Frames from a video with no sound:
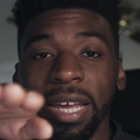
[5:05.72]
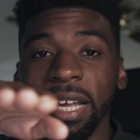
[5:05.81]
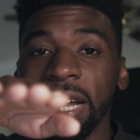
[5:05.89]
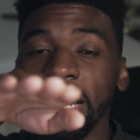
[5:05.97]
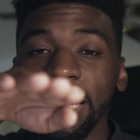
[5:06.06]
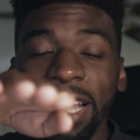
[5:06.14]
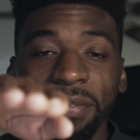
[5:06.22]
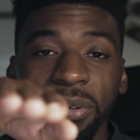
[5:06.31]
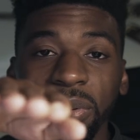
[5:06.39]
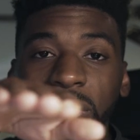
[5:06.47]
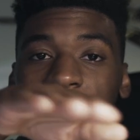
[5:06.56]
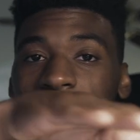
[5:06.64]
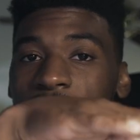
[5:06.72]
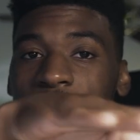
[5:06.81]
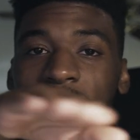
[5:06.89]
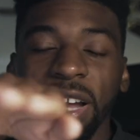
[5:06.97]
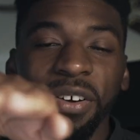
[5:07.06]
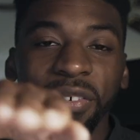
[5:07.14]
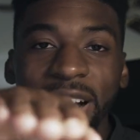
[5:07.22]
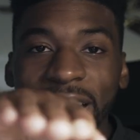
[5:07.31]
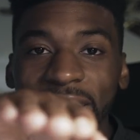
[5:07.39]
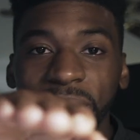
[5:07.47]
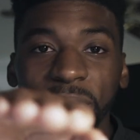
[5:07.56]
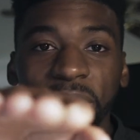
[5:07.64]
like a level
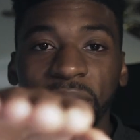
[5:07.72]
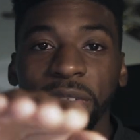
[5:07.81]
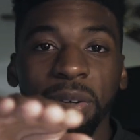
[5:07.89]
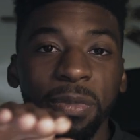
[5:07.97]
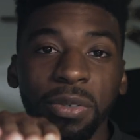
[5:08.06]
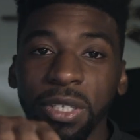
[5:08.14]
horizon when you're filming.